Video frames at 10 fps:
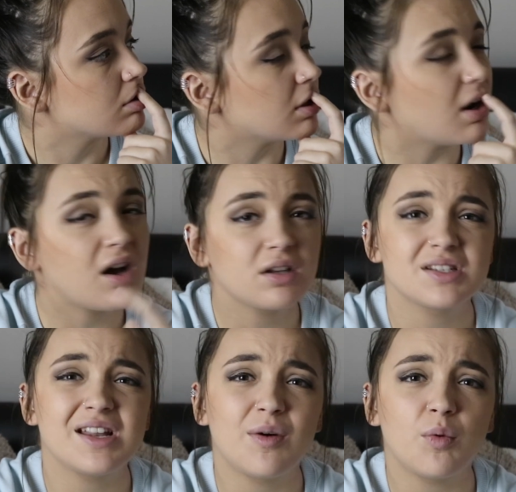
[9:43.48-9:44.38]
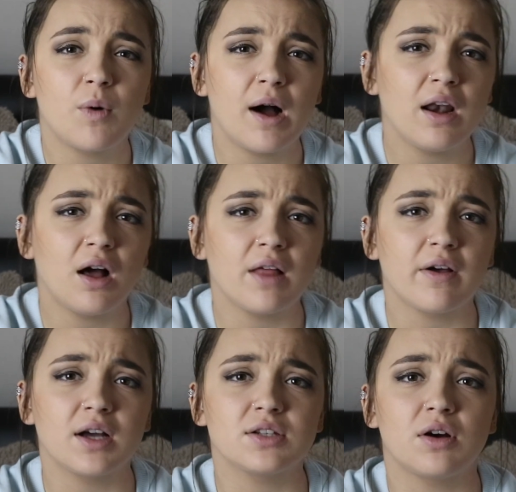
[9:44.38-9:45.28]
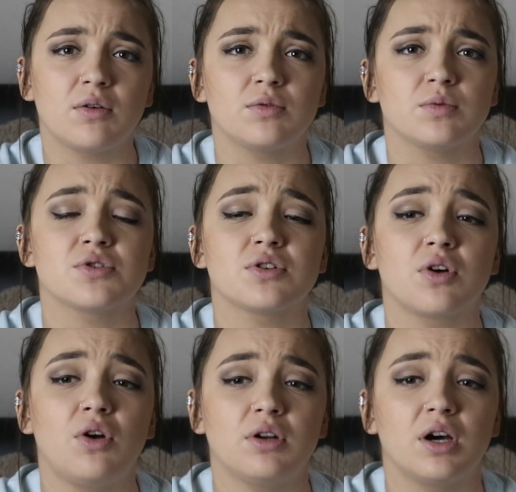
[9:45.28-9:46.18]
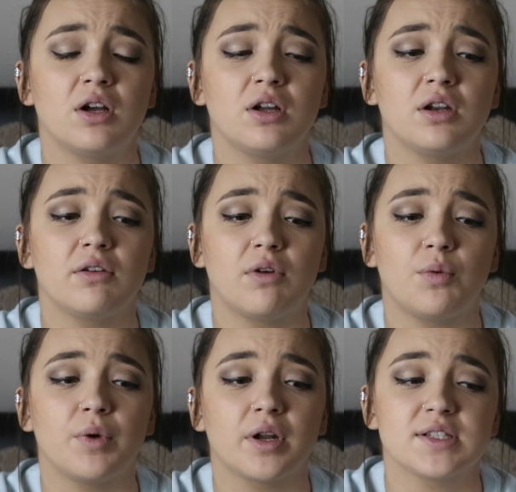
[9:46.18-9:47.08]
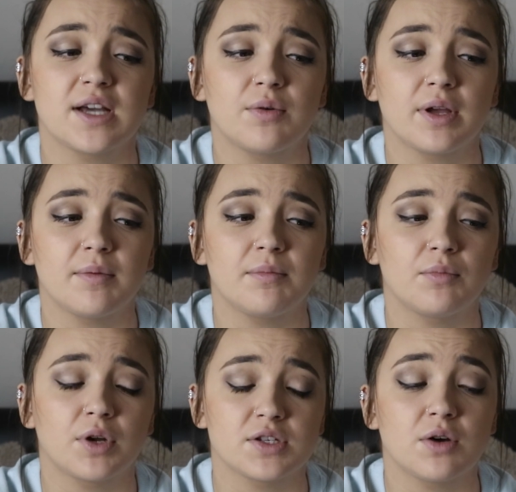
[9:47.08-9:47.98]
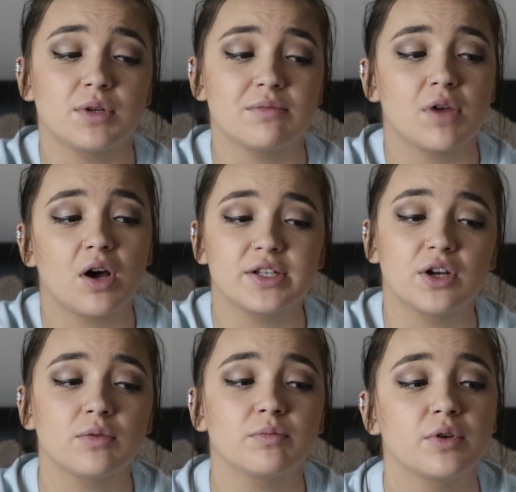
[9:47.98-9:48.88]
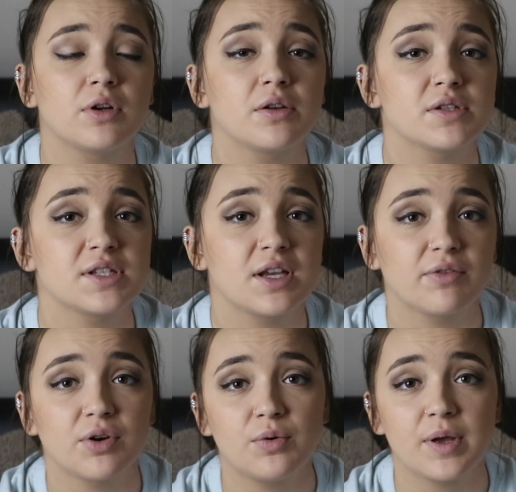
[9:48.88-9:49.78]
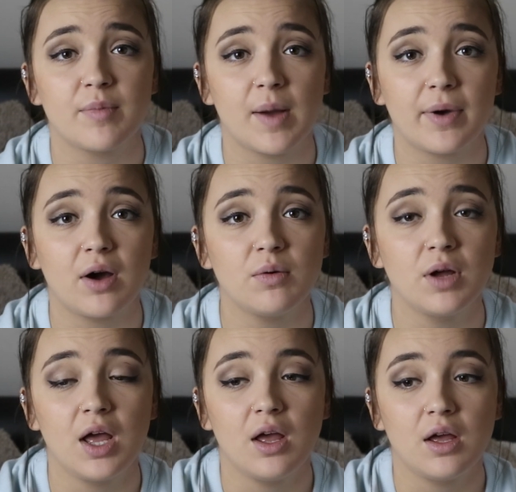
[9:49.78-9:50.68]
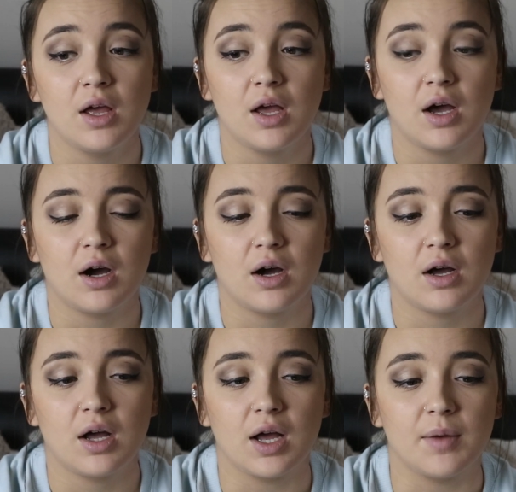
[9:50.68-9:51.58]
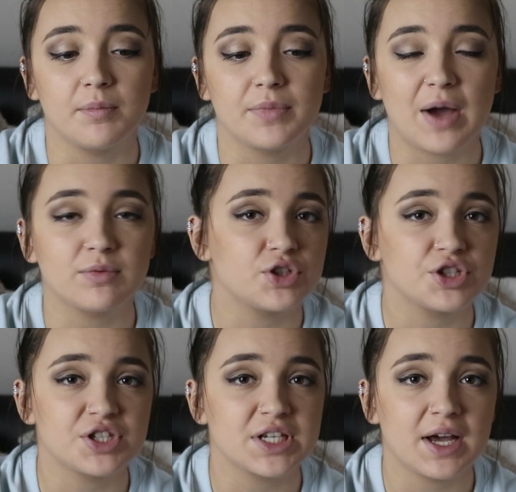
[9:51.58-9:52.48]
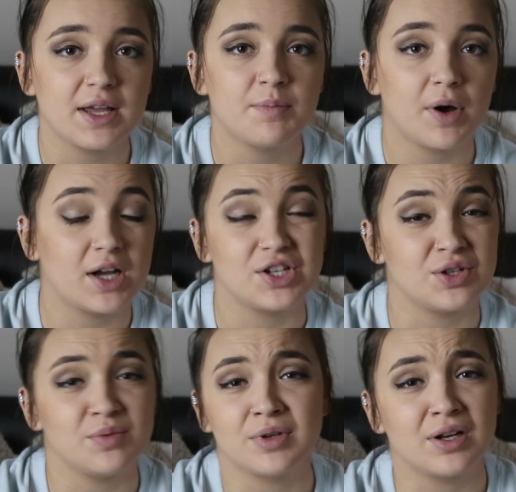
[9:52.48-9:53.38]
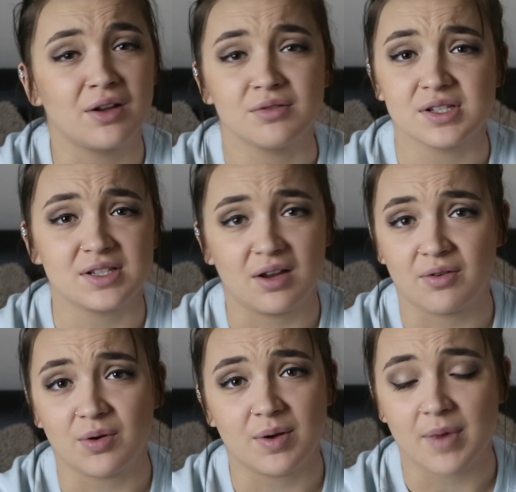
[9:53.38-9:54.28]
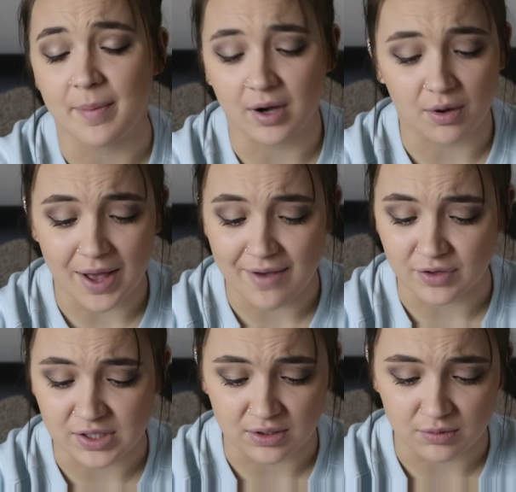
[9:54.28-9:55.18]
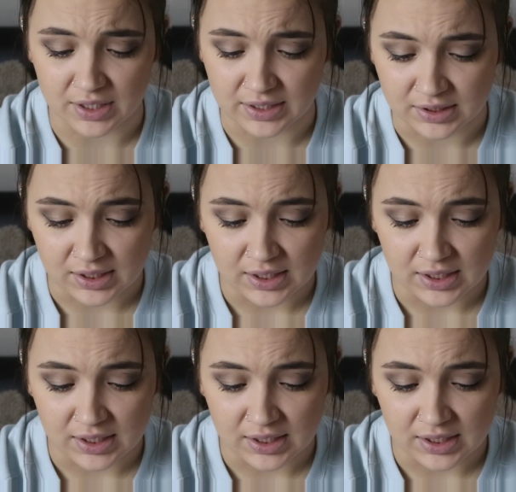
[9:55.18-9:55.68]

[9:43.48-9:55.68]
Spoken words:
the last little white lie that I told was to Connor earlier on, when I told him that I don't put loads of cereal in my bowl. That was just today, but I do put loads of cereal in my bowl every single day.